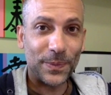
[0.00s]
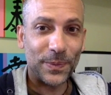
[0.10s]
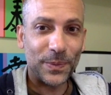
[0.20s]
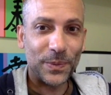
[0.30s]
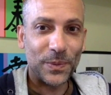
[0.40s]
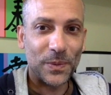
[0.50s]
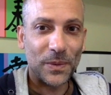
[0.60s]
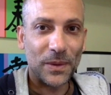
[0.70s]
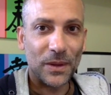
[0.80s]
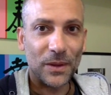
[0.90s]

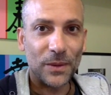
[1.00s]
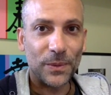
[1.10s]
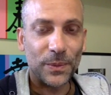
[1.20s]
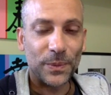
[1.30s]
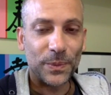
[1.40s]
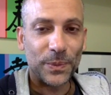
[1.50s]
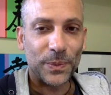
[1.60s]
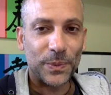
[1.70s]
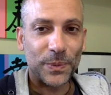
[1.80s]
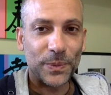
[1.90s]

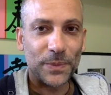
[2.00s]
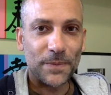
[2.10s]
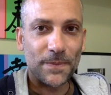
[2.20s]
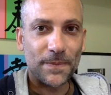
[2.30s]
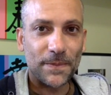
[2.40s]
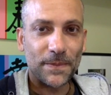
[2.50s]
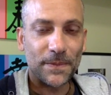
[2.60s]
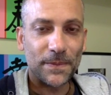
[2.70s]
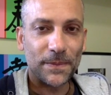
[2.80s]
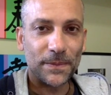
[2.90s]

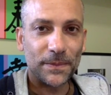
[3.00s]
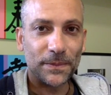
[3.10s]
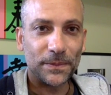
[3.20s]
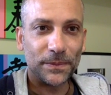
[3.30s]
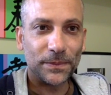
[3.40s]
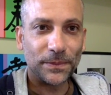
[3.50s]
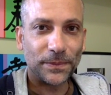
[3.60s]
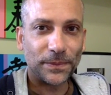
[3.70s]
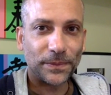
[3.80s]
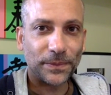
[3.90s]

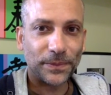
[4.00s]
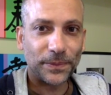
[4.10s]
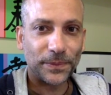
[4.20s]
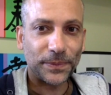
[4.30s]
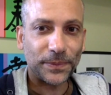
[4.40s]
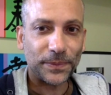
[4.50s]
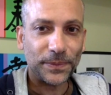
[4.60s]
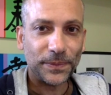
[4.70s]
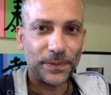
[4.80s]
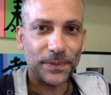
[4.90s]

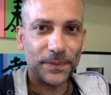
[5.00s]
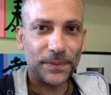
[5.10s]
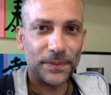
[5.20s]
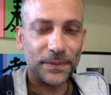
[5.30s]
(silence)